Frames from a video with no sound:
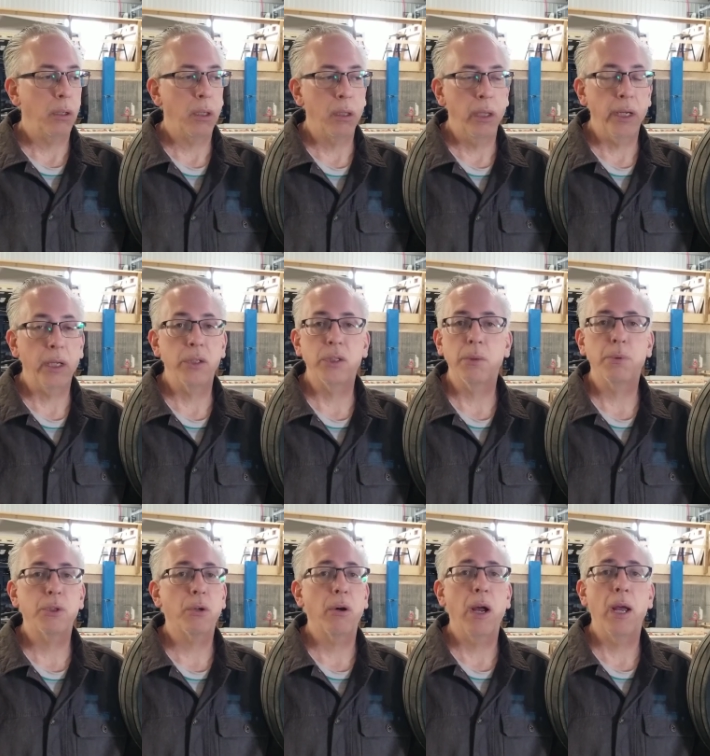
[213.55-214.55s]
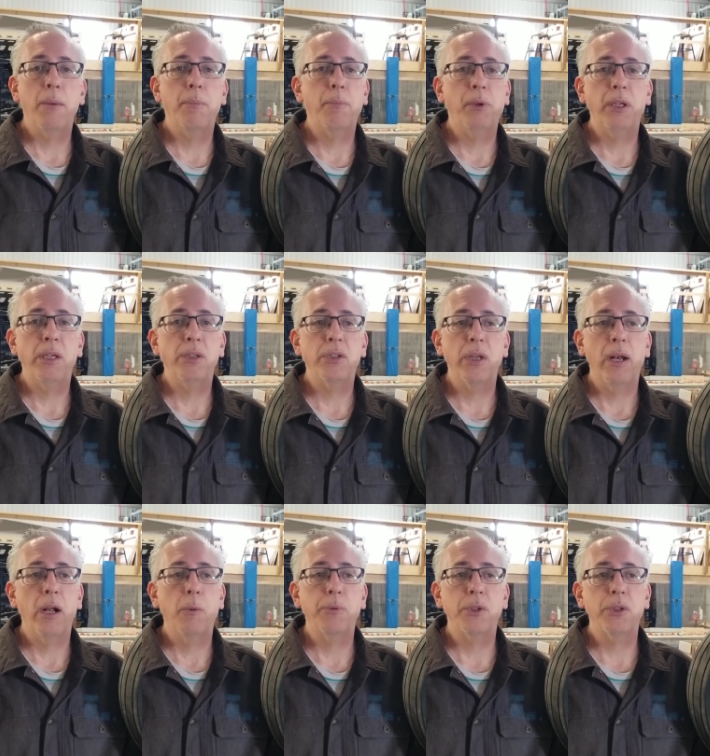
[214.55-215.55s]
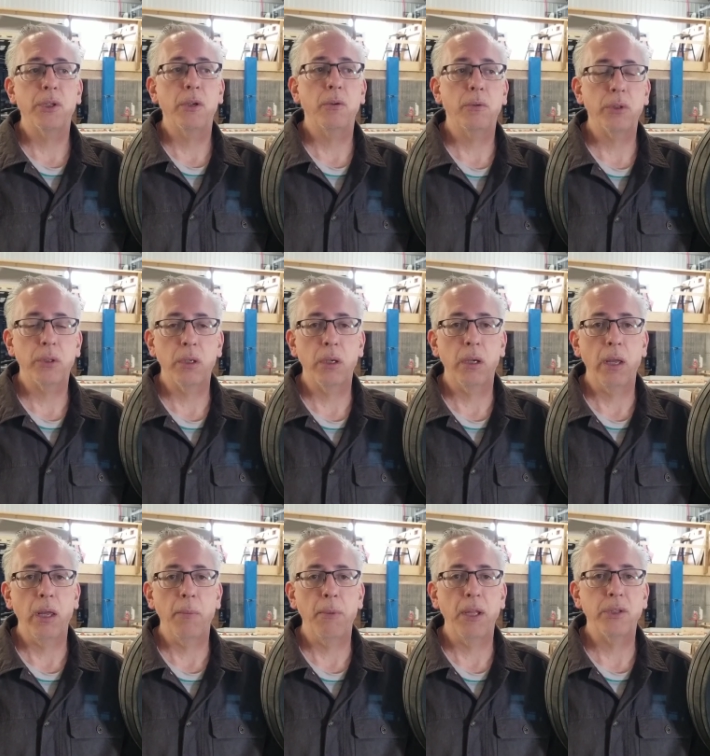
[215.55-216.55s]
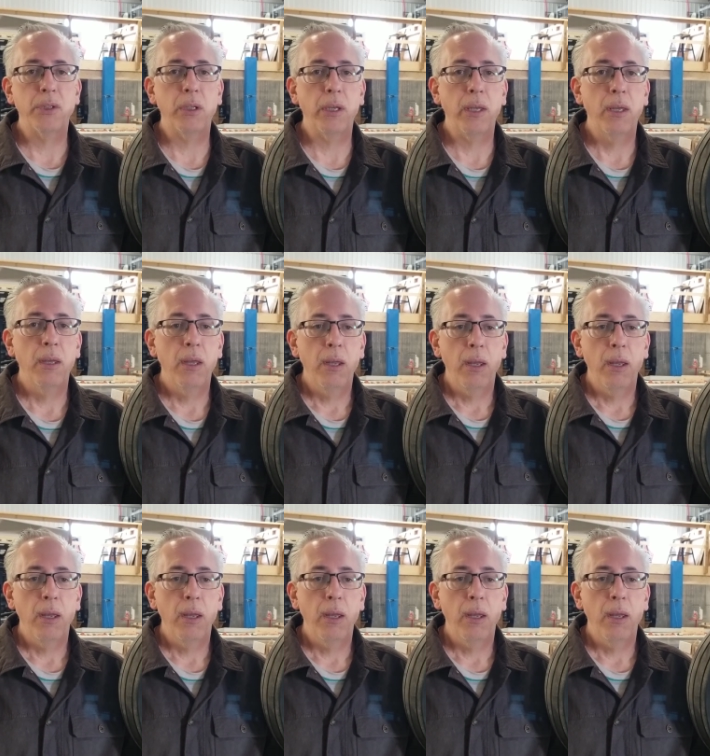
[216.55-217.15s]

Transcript: Click and subscribe, please. That helps us out immensely.